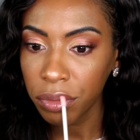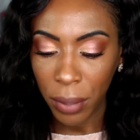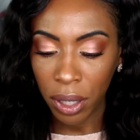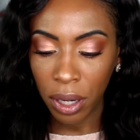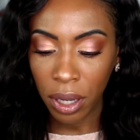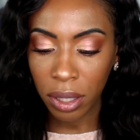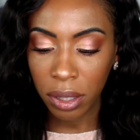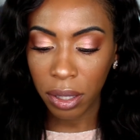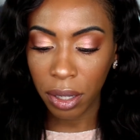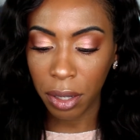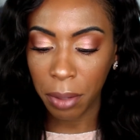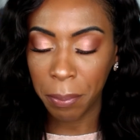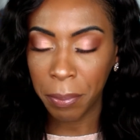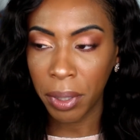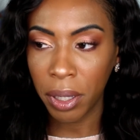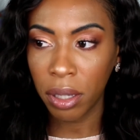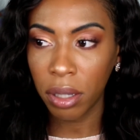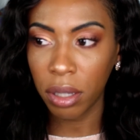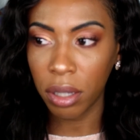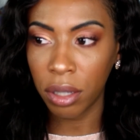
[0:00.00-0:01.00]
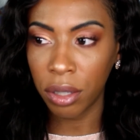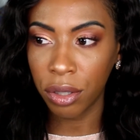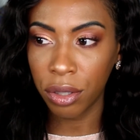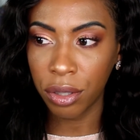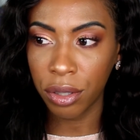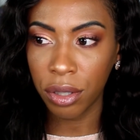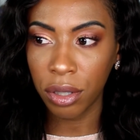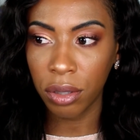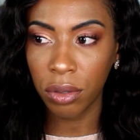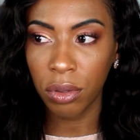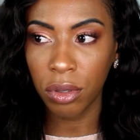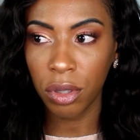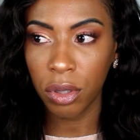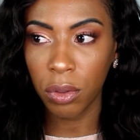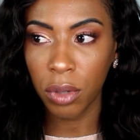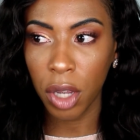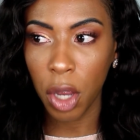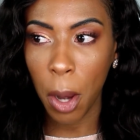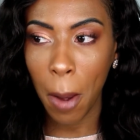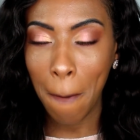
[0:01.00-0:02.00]
It has like a pink undertone to
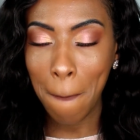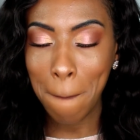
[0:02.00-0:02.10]
it.